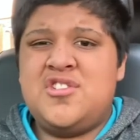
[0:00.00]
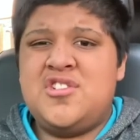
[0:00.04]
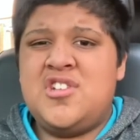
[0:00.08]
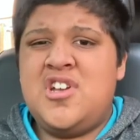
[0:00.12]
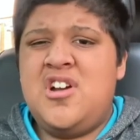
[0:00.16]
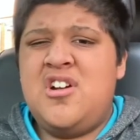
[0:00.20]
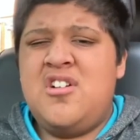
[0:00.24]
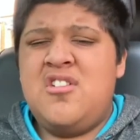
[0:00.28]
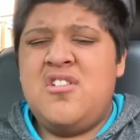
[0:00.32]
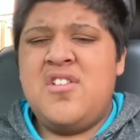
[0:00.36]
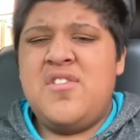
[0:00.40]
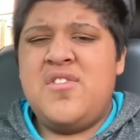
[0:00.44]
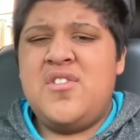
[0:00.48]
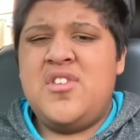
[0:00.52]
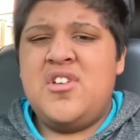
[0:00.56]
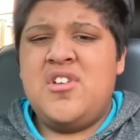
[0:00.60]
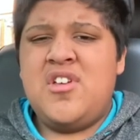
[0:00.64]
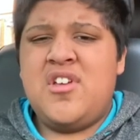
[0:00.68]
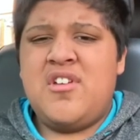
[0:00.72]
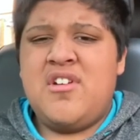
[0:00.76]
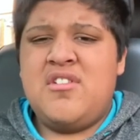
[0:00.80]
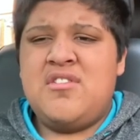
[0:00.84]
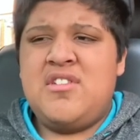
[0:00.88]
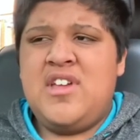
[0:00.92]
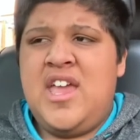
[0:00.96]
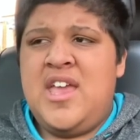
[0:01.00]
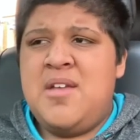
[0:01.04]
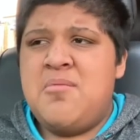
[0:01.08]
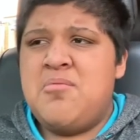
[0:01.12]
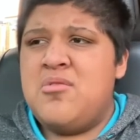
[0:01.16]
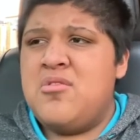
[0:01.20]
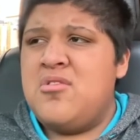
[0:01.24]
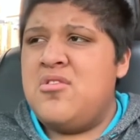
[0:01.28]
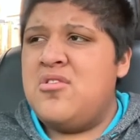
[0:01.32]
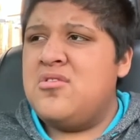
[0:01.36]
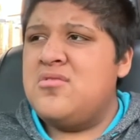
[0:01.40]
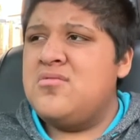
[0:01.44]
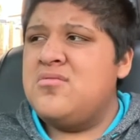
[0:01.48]
I don't even know, like around
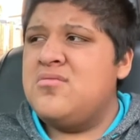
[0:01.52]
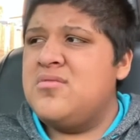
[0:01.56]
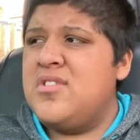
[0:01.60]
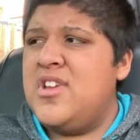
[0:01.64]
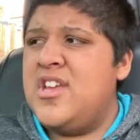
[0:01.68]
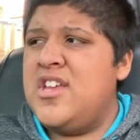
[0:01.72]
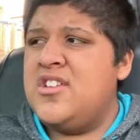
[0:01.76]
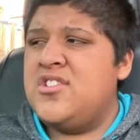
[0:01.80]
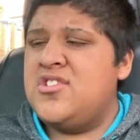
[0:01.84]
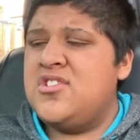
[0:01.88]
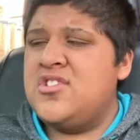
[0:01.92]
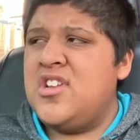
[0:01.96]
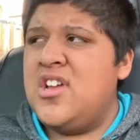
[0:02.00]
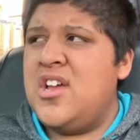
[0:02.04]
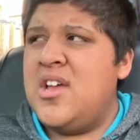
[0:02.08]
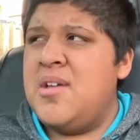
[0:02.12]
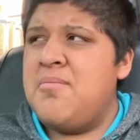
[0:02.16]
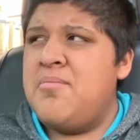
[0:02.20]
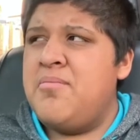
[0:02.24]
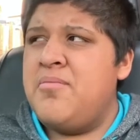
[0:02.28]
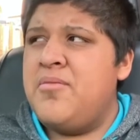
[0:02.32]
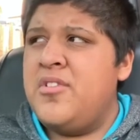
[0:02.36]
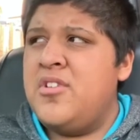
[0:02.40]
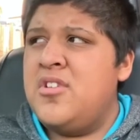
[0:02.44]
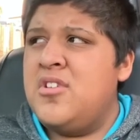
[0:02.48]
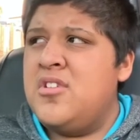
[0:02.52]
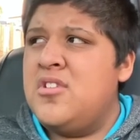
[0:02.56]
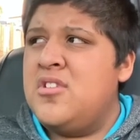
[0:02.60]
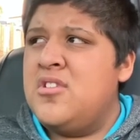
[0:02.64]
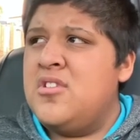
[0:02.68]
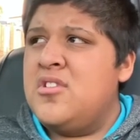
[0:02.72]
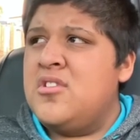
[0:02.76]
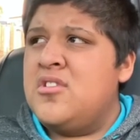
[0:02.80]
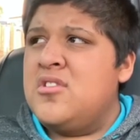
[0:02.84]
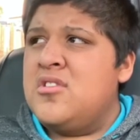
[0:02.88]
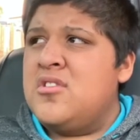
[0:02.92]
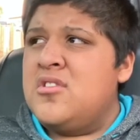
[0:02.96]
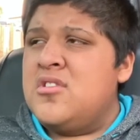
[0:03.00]
April-ish time,
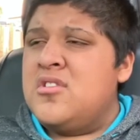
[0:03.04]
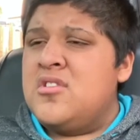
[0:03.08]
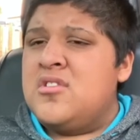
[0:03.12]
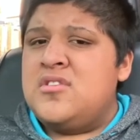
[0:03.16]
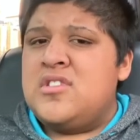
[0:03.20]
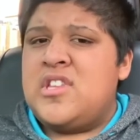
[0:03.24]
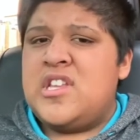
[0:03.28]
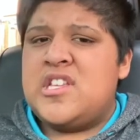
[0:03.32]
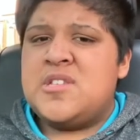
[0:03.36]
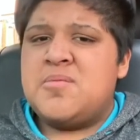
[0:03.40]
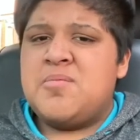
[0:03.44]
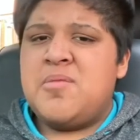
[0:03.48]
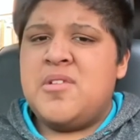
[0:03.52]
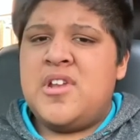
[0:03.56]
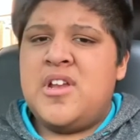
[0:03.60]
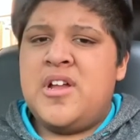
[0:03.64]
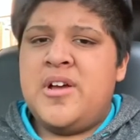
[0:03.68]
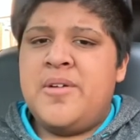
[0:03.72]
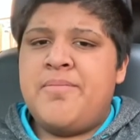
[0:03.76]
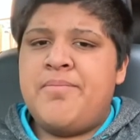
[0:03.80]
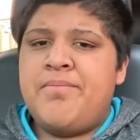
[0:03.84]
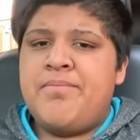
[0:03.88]
they split up.